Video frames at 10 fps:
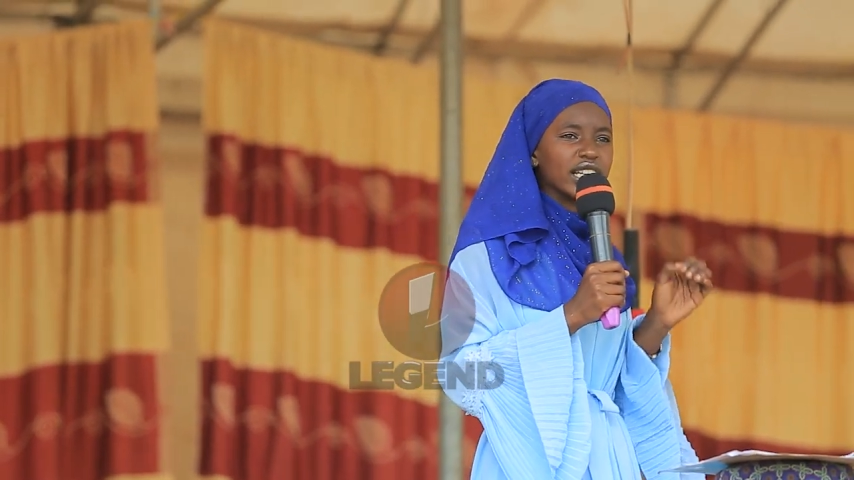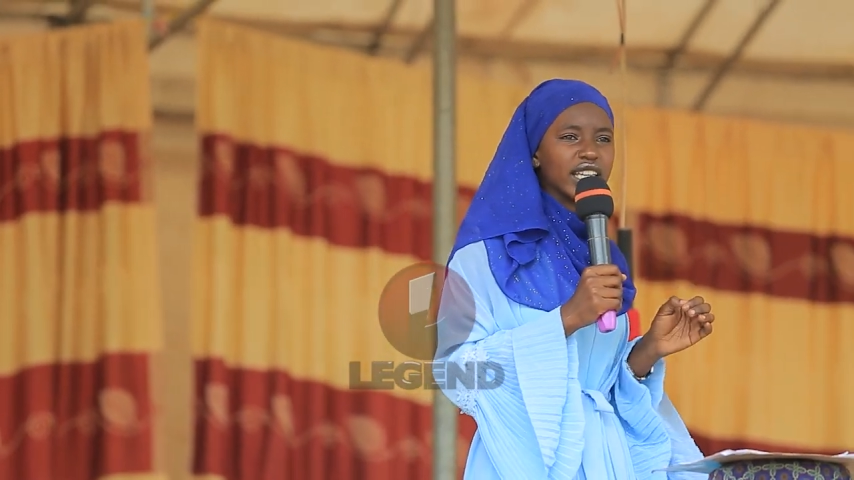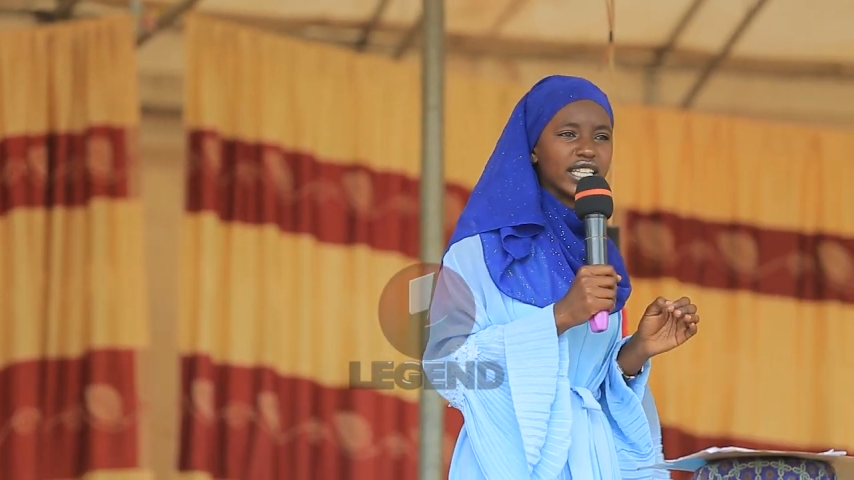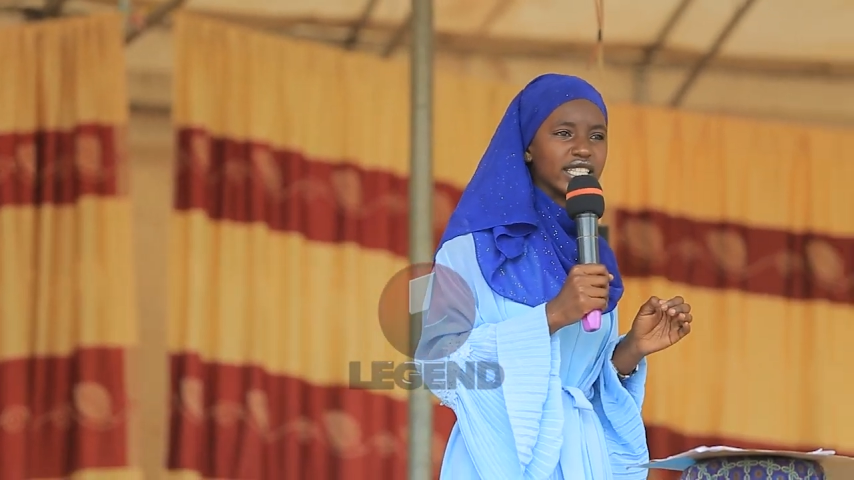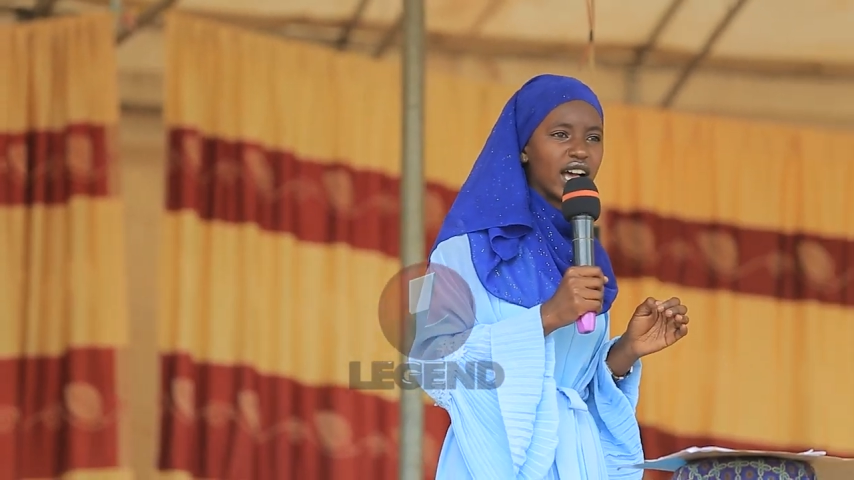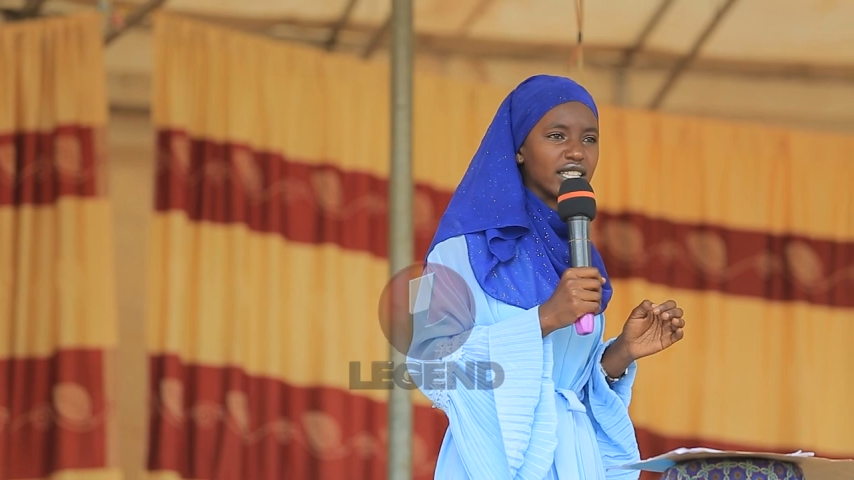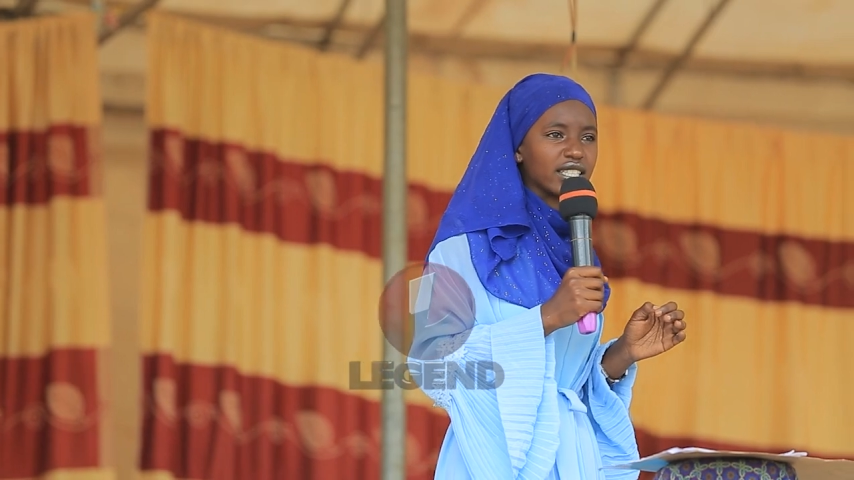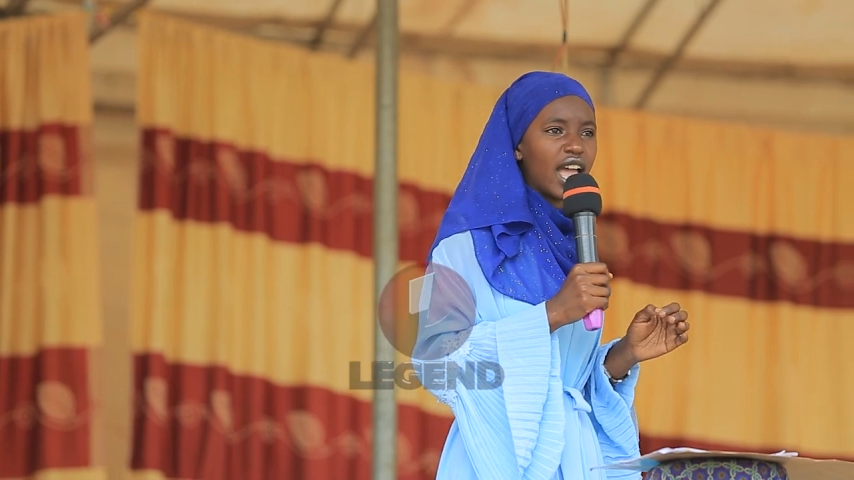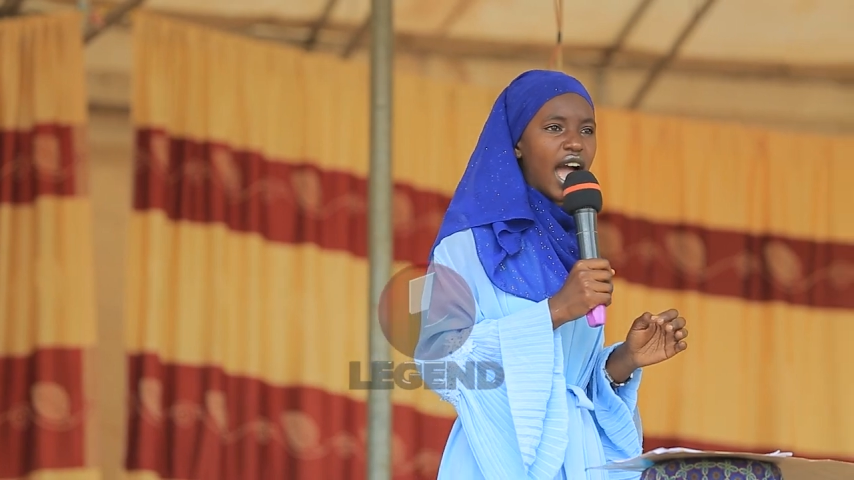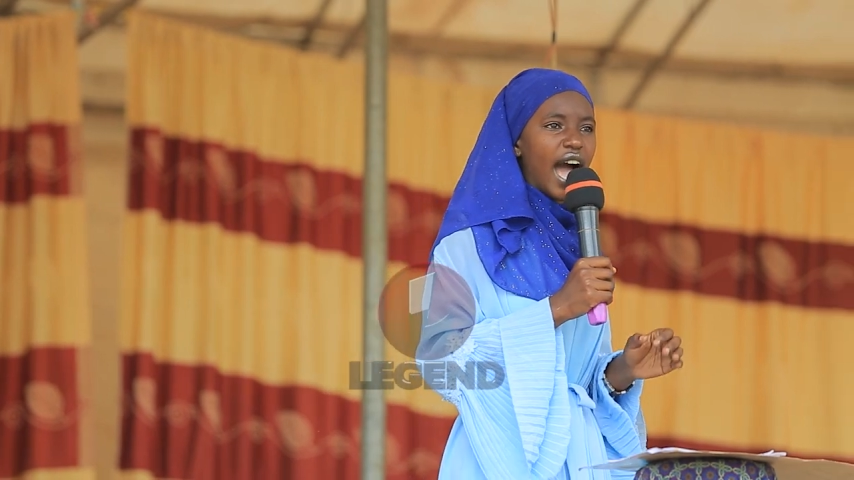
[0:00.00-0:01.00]

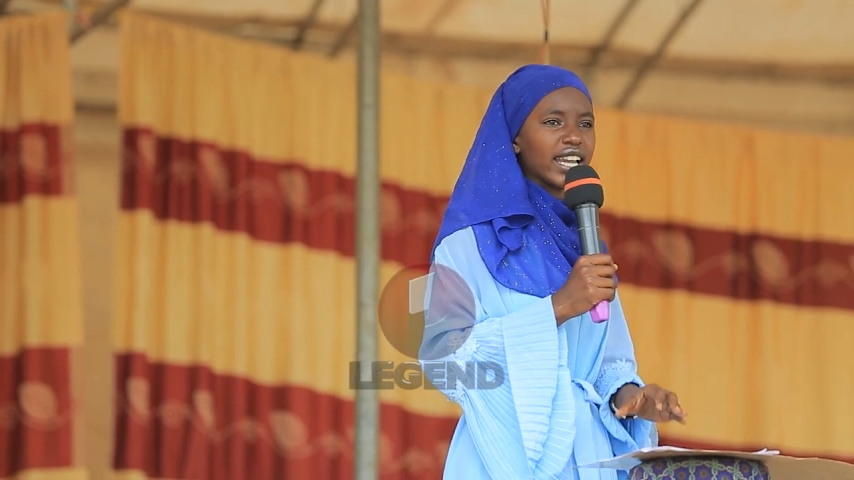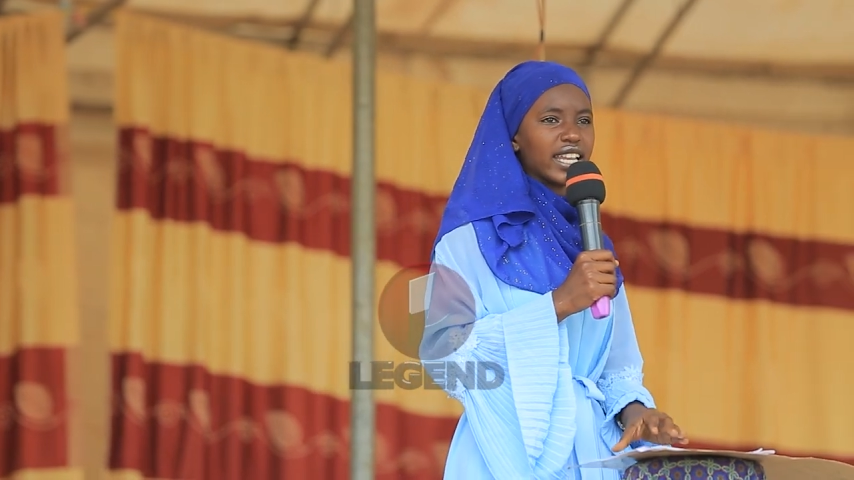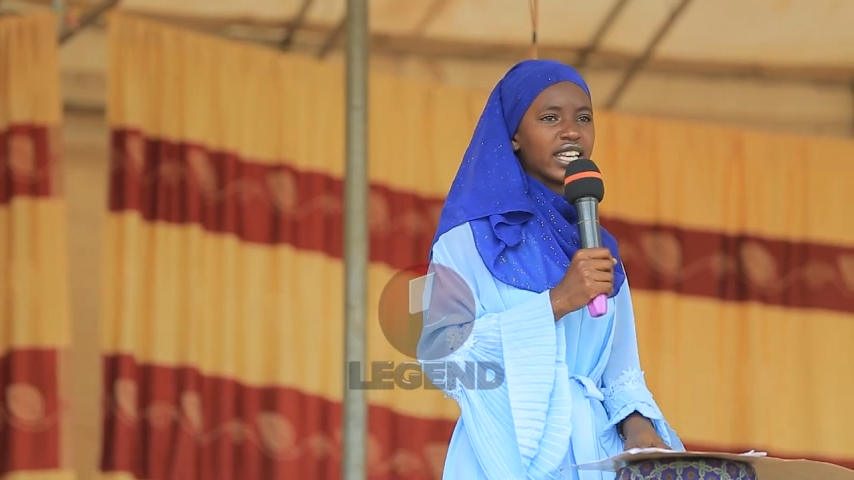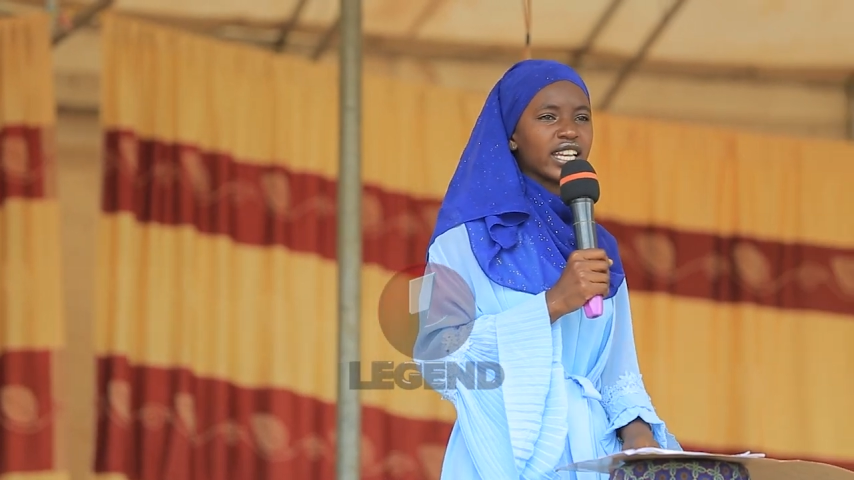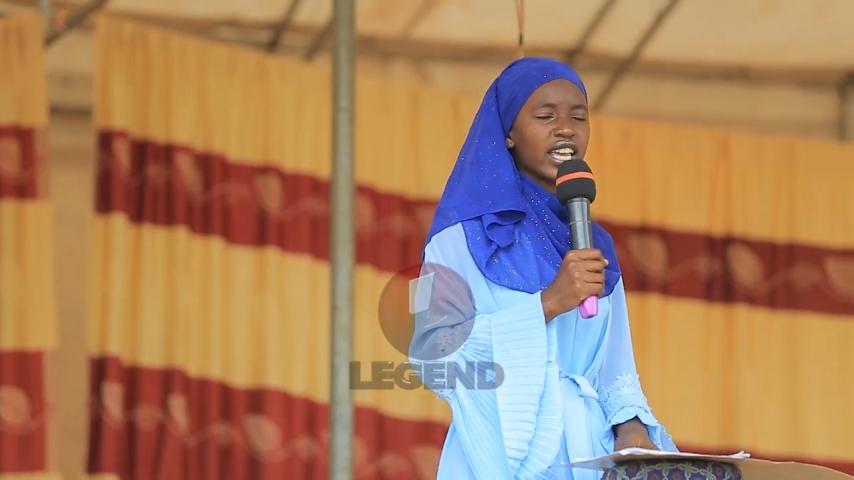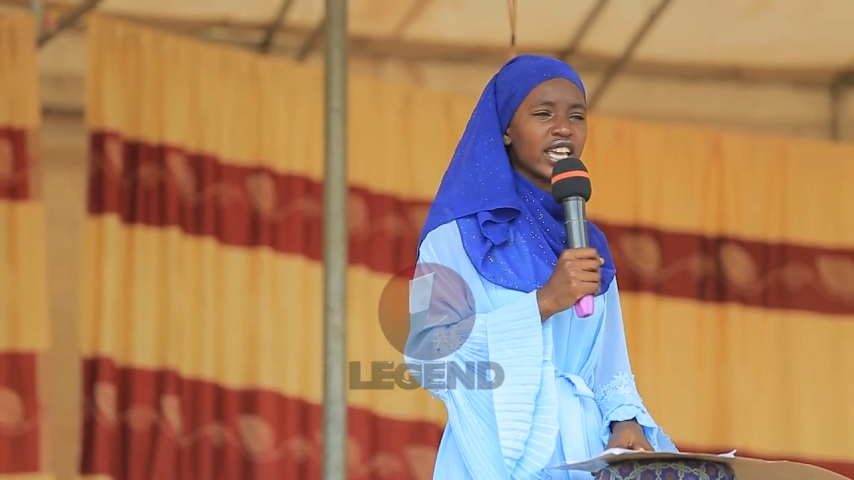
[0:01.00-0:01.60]
leaders, and in